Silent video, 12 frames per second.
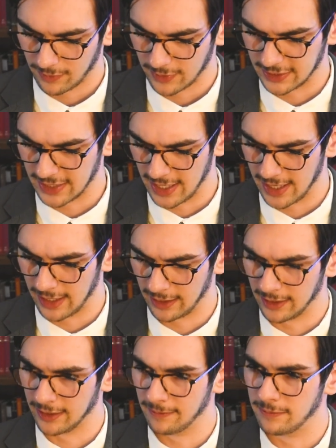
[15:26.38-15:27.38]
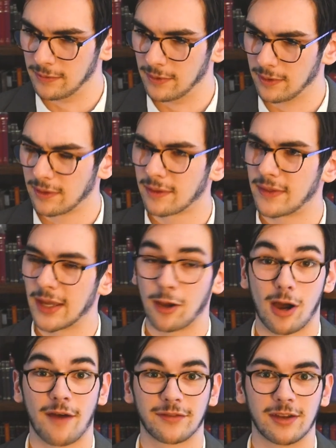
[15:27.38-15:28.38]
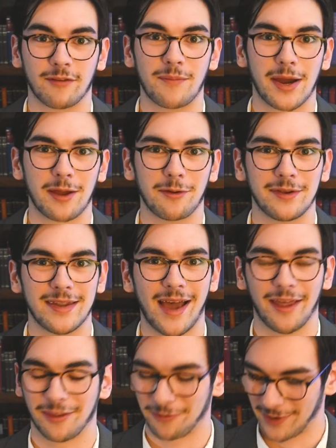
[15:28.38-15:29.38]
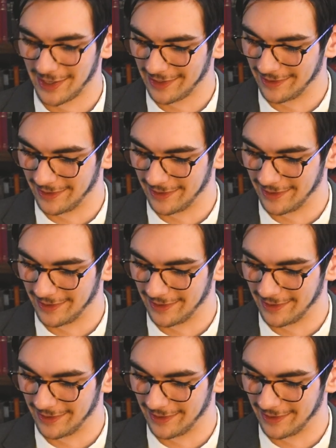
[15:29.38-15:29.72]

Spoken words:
saying, think often of my own death, right?